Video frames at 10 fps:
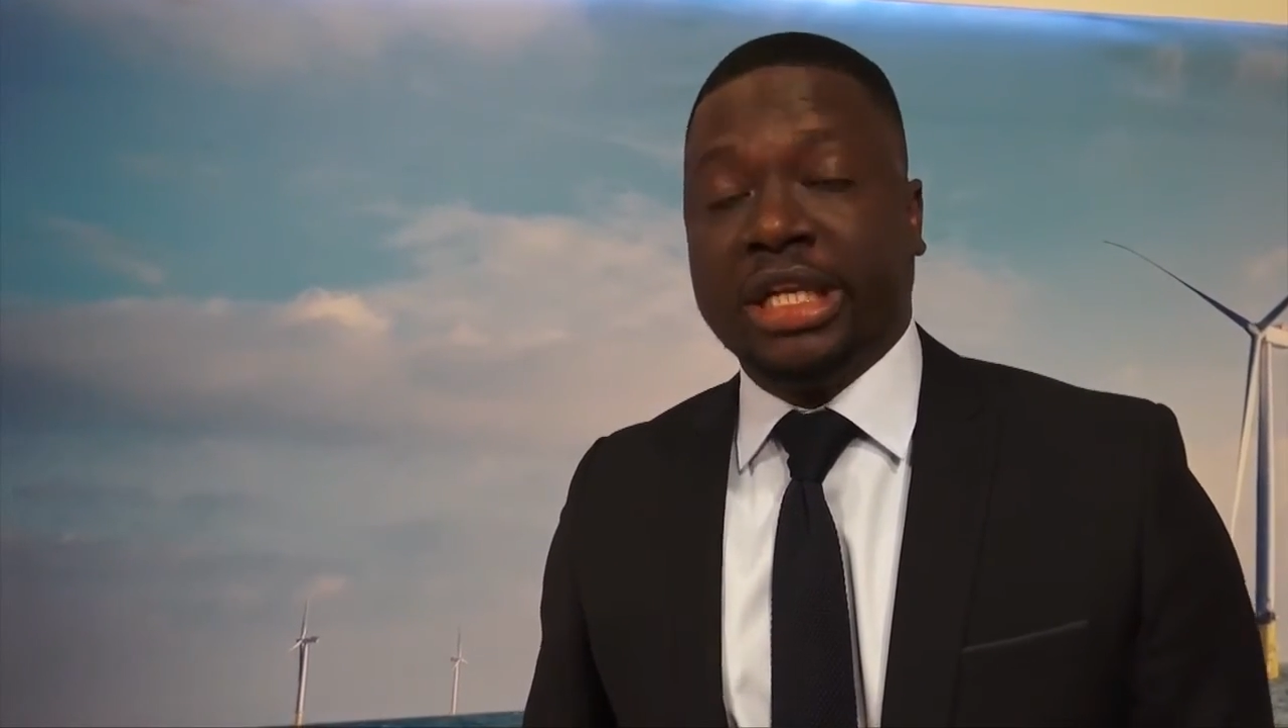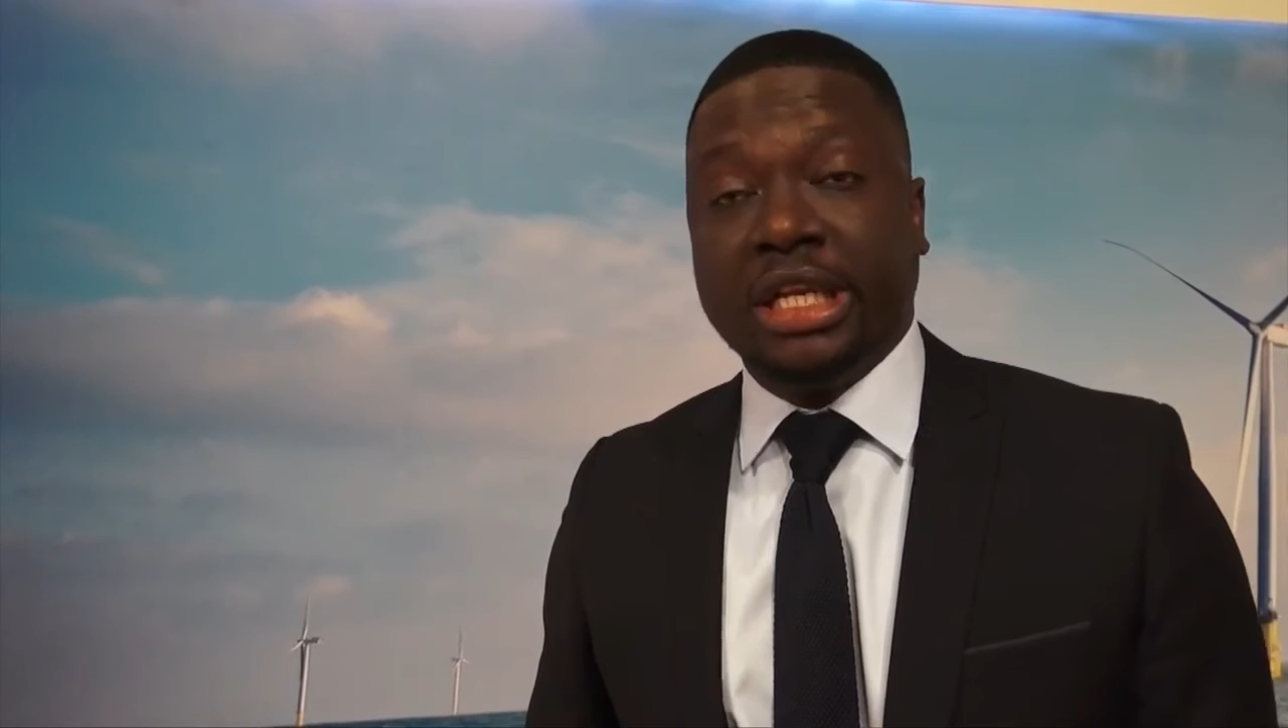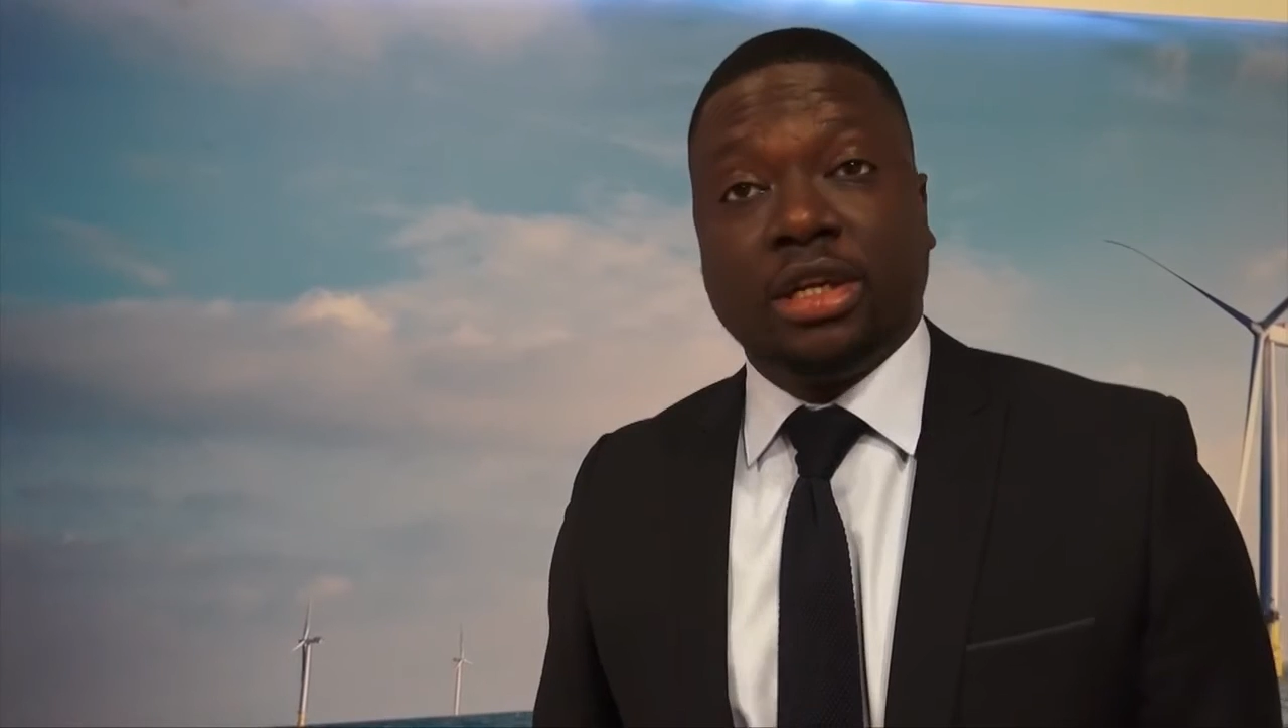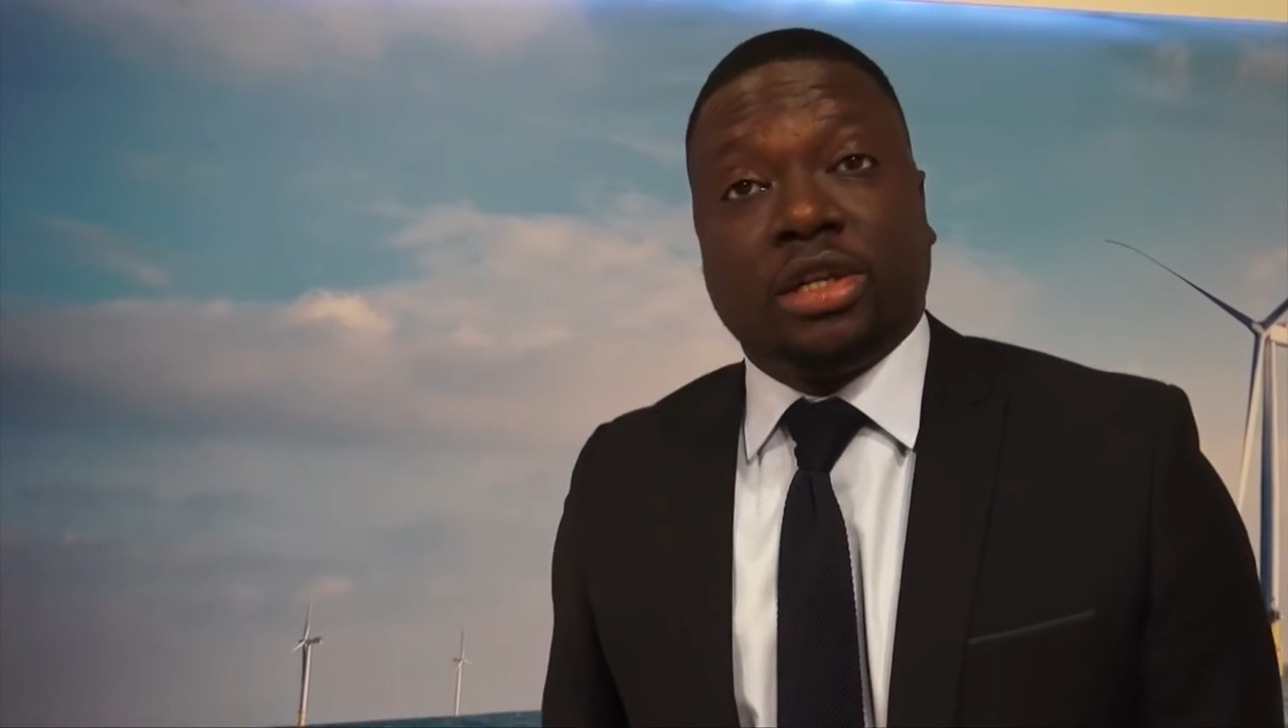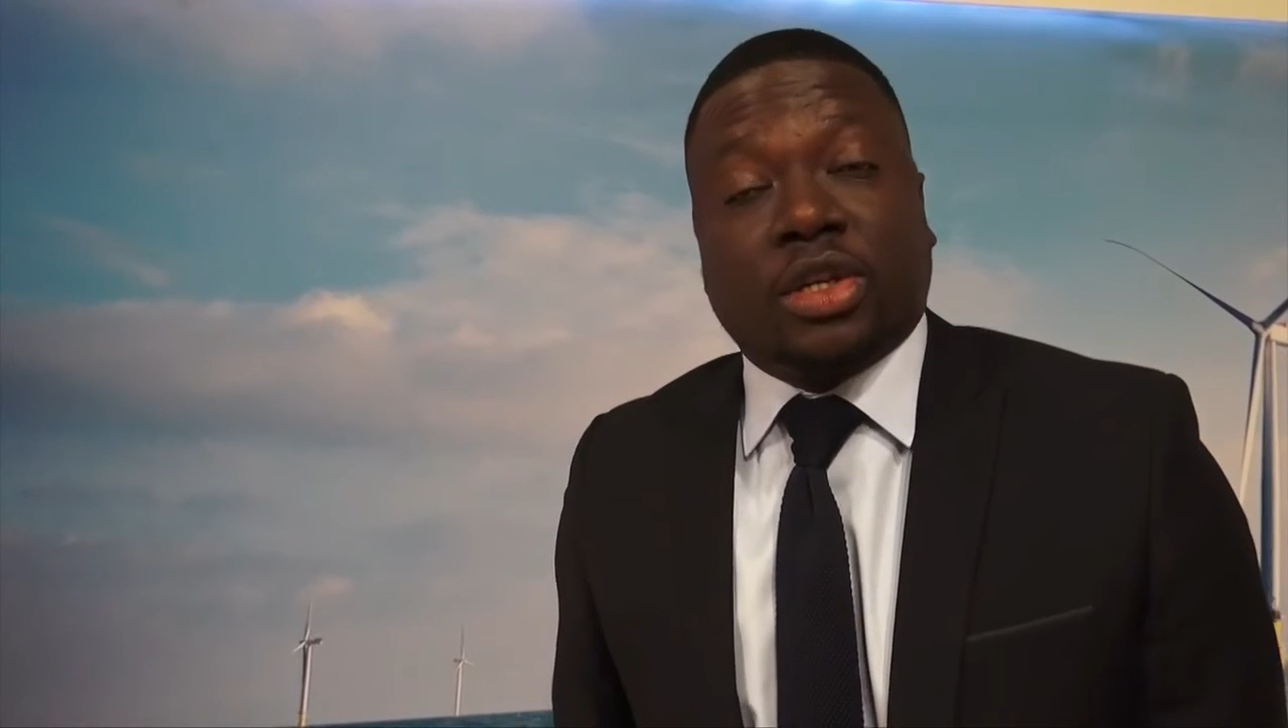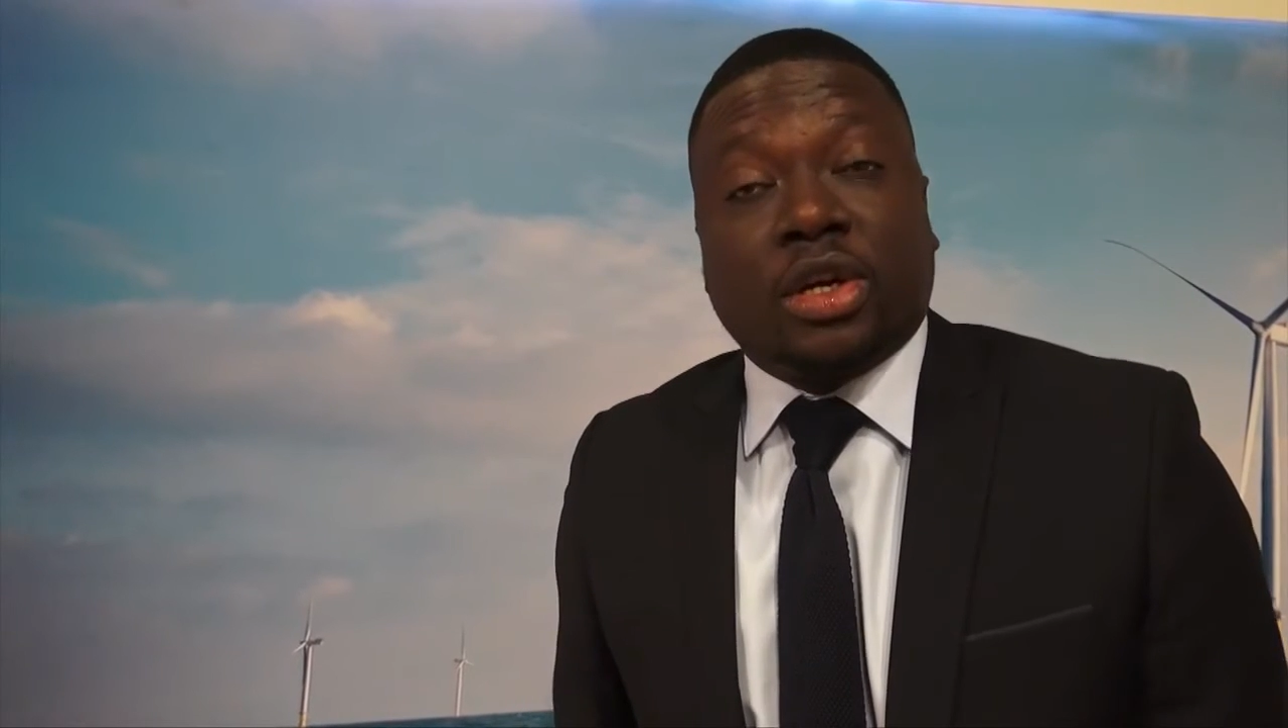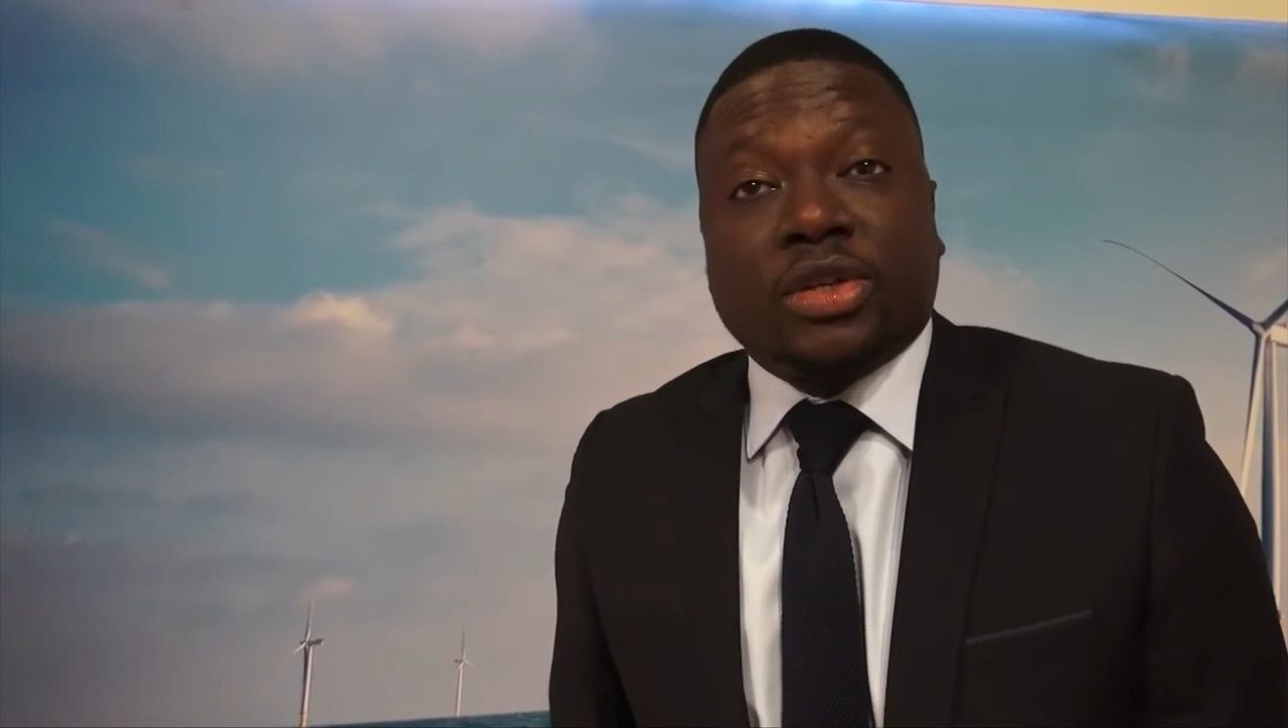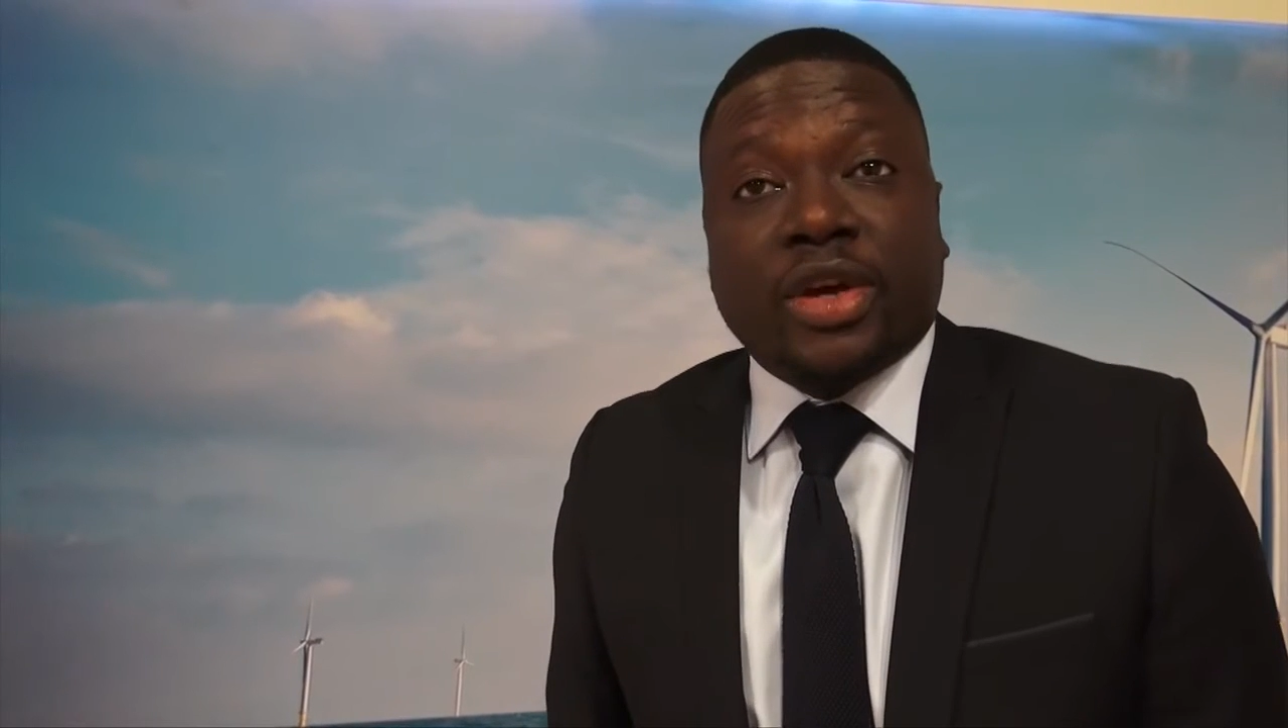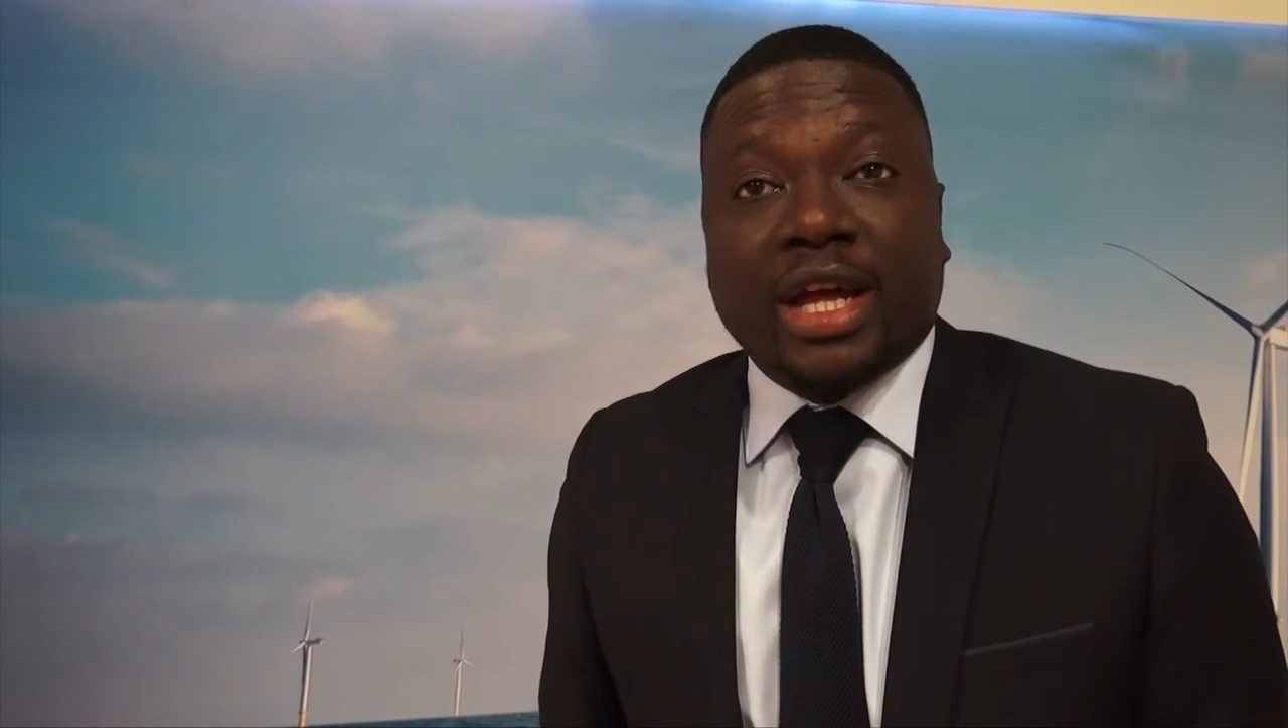need is also